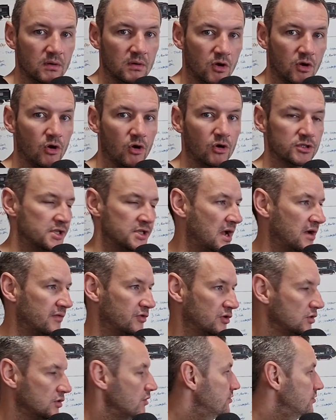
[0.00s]
cause
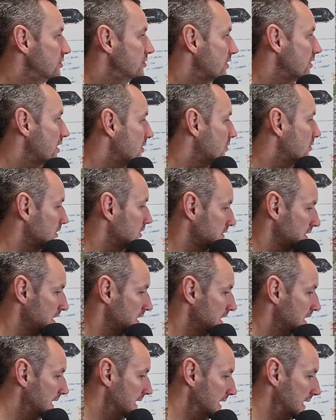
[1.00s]
havoc on your network
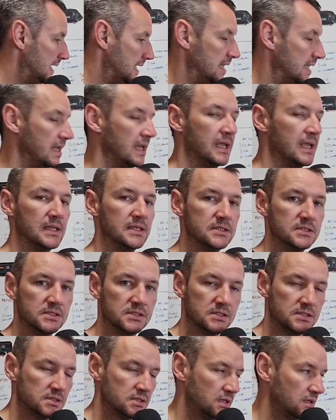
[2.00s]

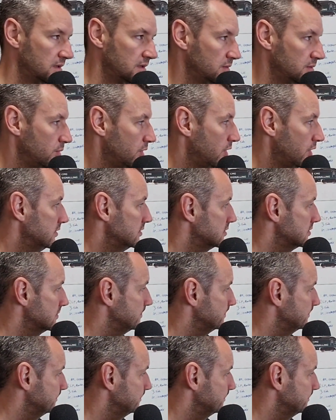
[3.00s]
is points